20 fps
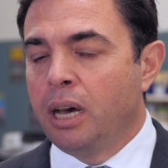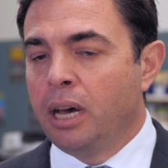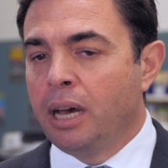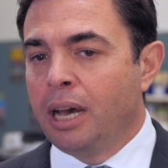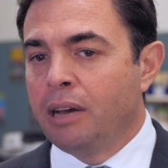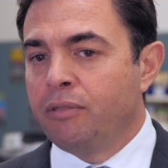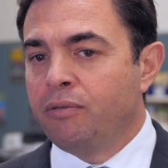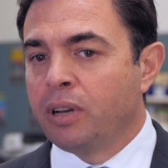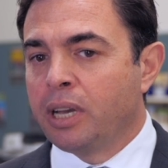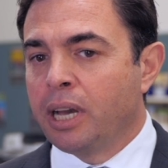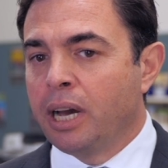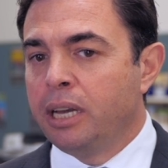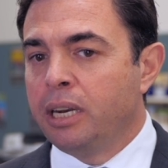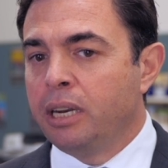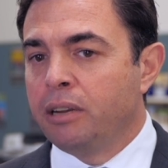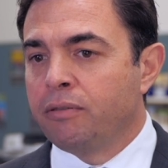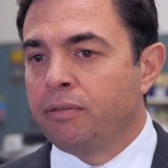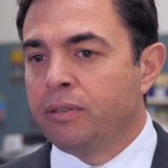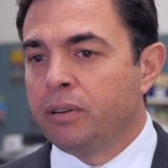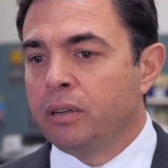
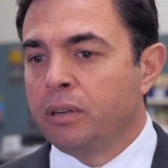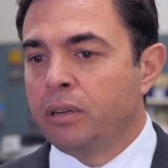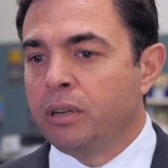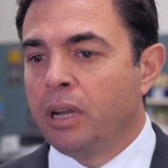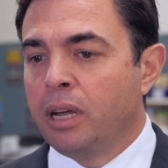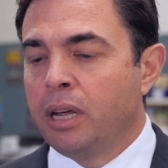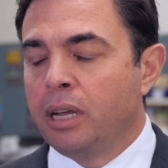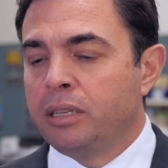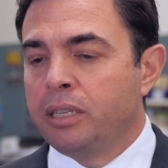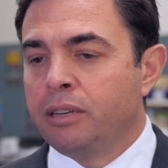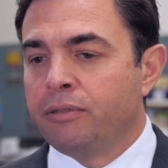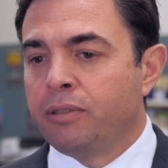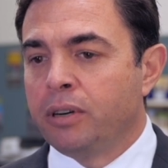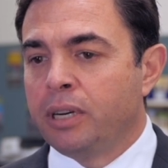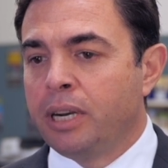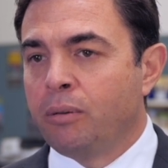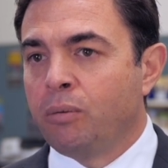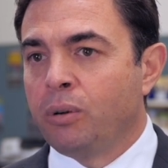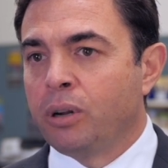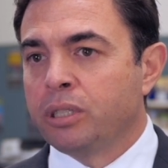advocating for
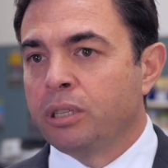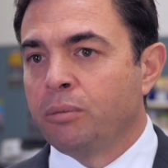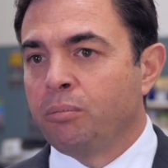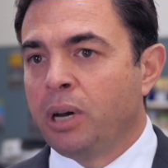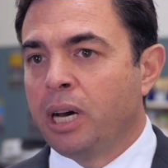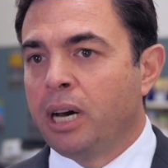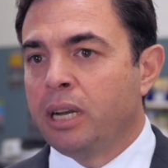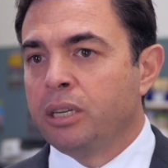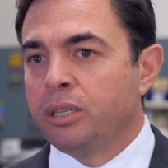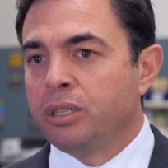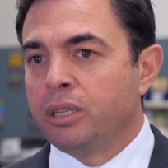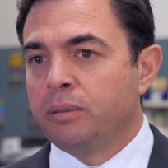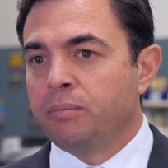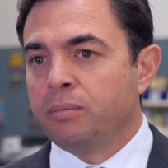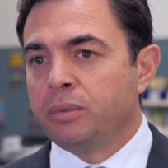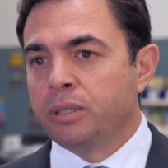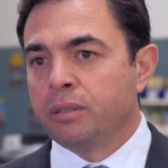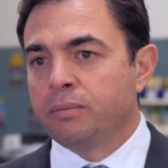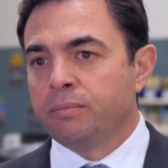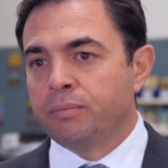different networks and
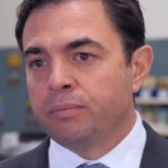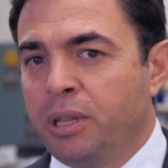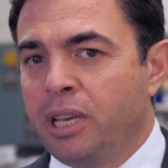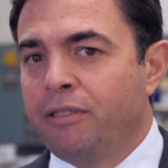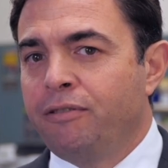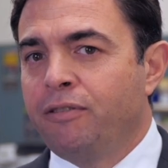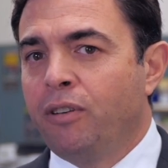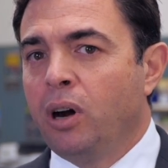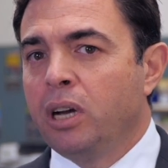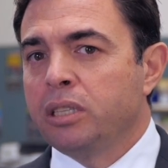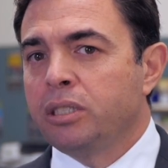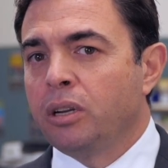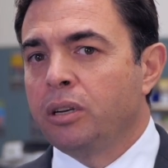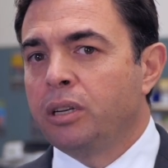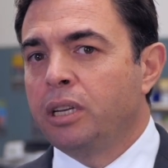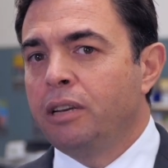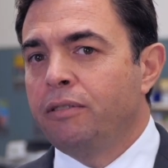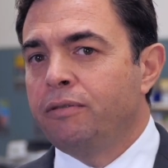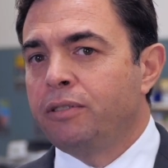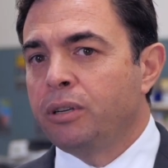partnerships. And the advice
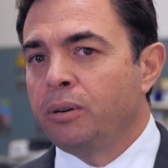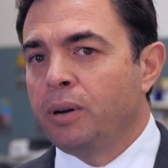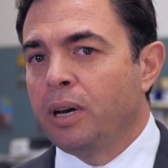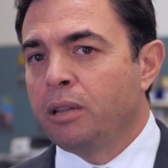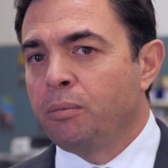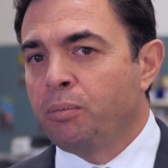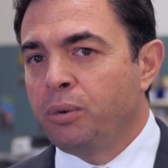I'd give to other